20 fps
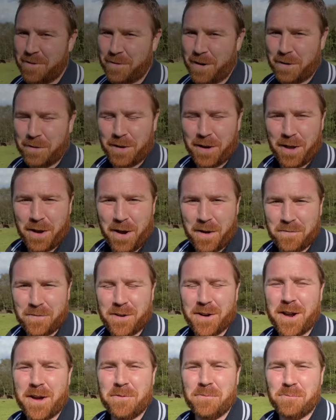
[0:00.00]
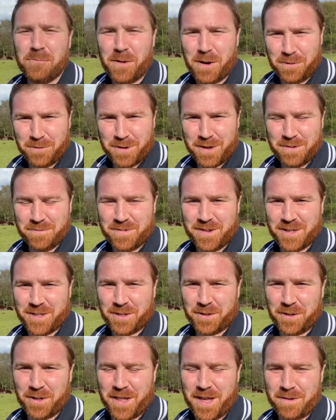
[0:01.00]
Well, hello everyone and welcome
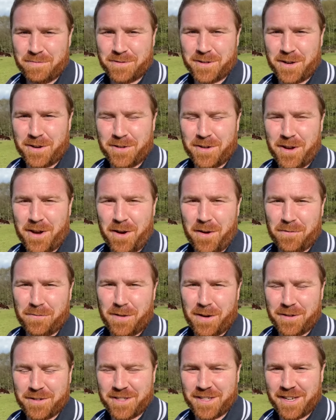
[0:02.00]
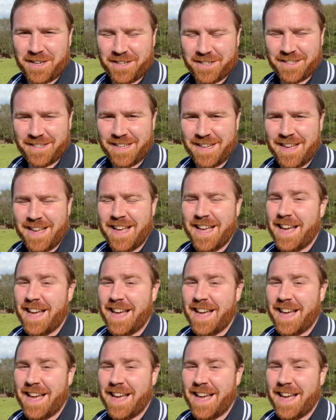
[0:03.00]
to another episode of Wild Your Garden.